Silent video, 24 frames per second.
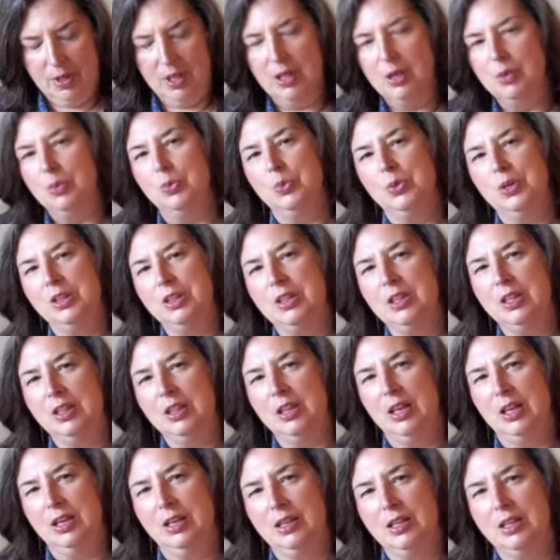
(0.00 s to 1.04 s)
One thing
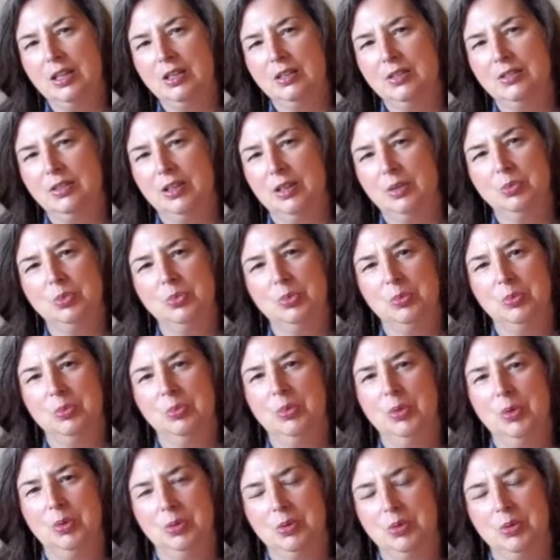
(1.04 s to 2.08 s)
that he said when
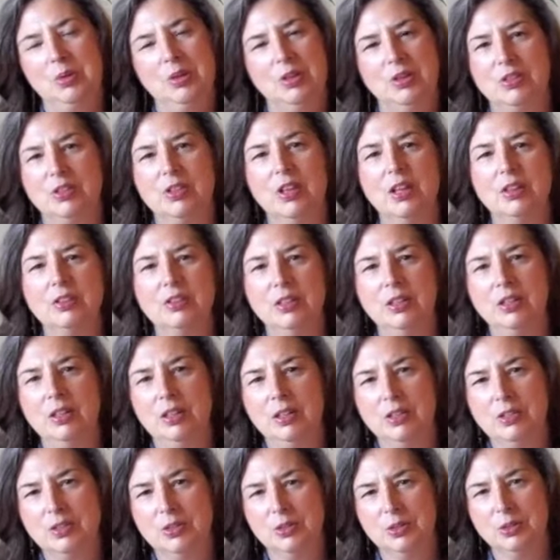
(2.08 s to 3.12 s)
we were discussing
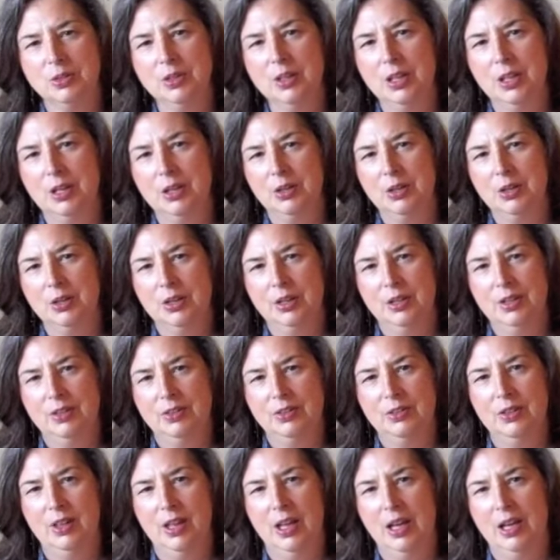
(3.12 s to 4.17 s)
this earlier
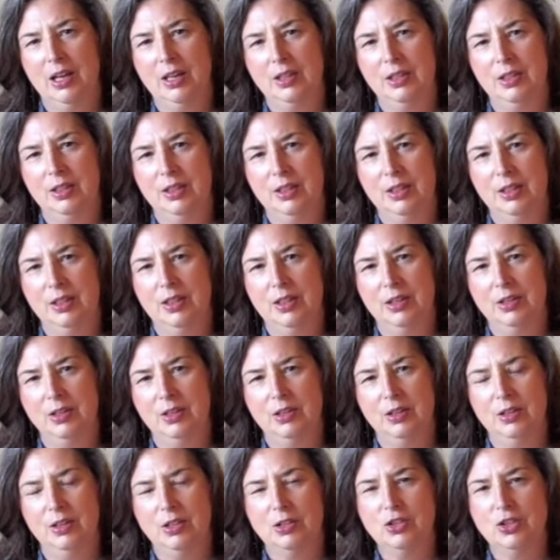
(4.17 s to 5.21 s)
is that
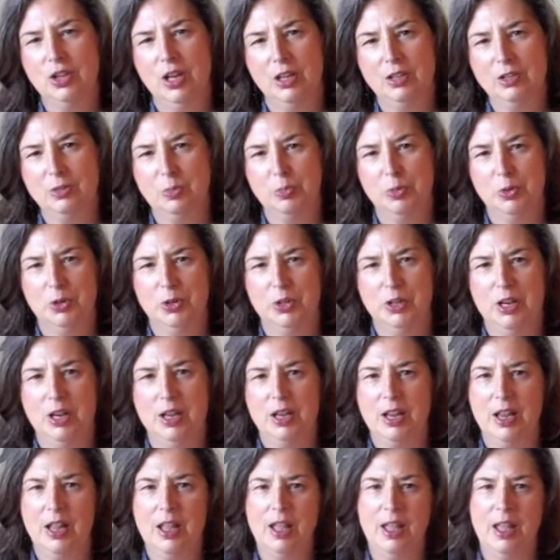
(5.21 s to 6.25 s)
the chessboard
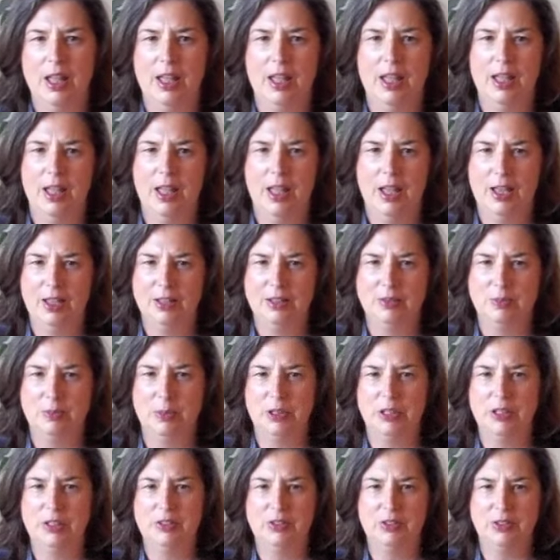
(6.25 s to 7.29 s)
has
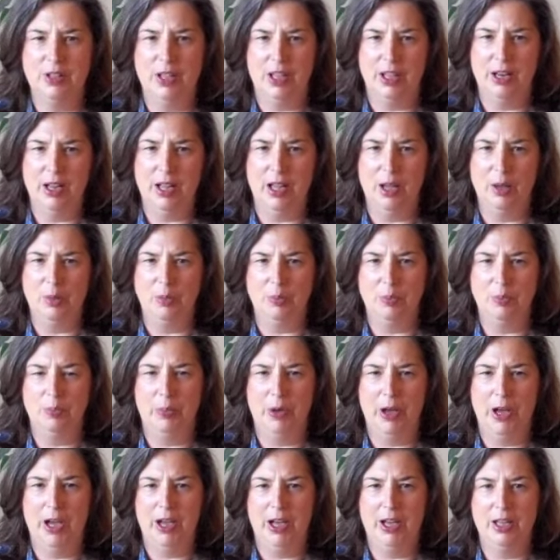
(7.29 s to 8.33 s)
been set up
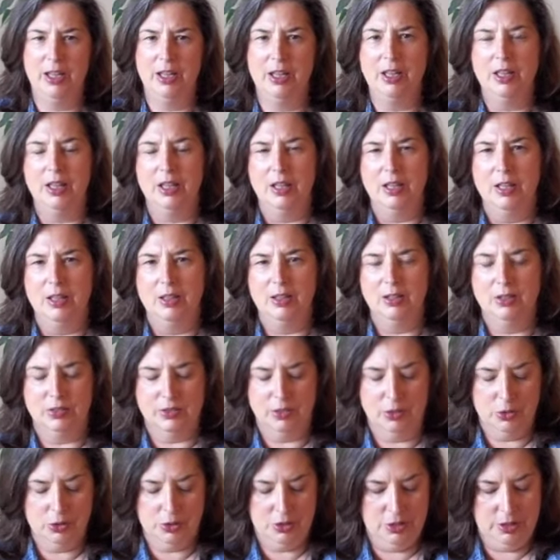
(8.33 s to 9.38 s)
by the
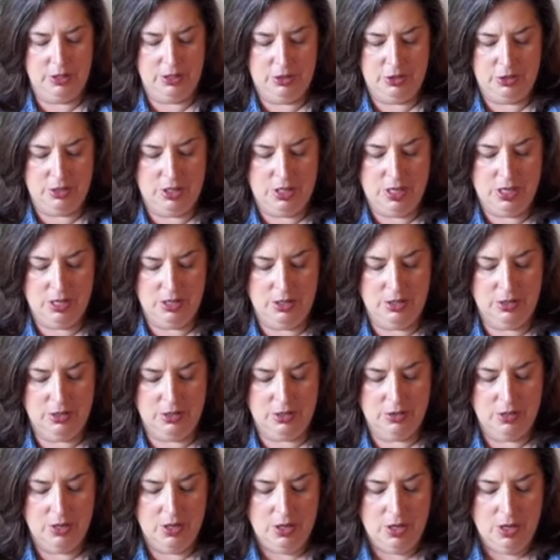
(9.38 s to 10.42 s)
social
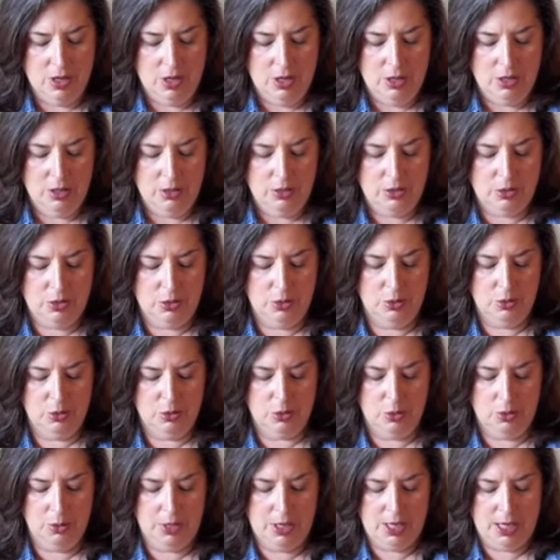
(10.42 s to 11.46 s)
engineers to
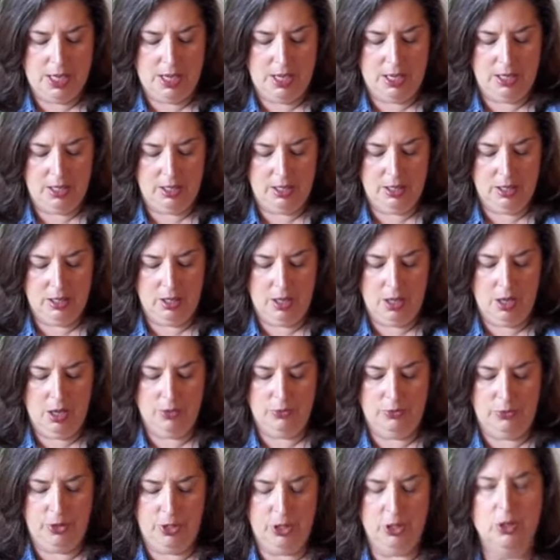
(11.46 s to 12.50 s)
create a
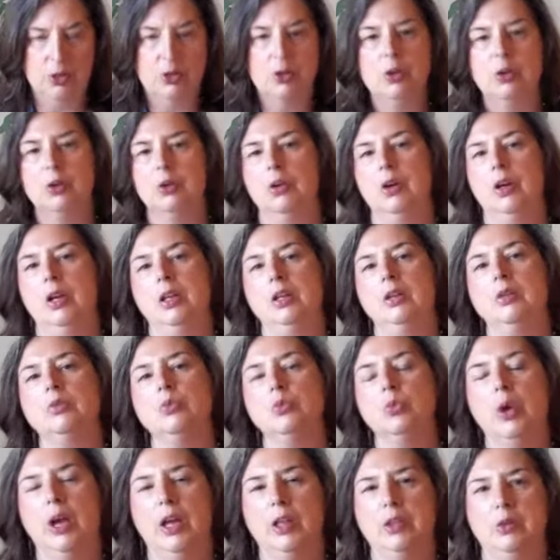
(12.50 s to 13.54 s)
fear current
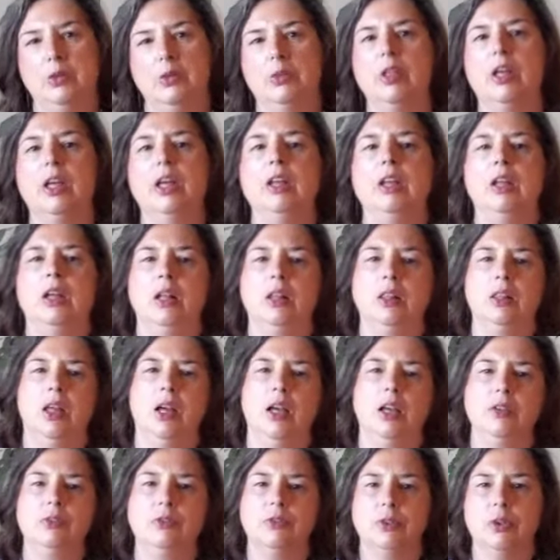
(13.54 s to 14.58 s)
rather than a
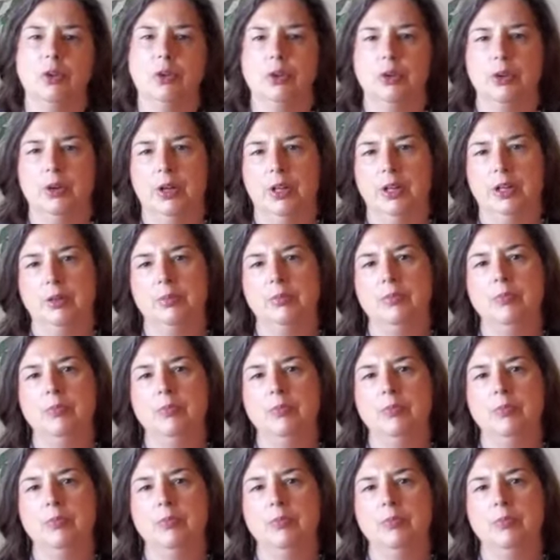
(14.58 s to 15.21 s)
life current,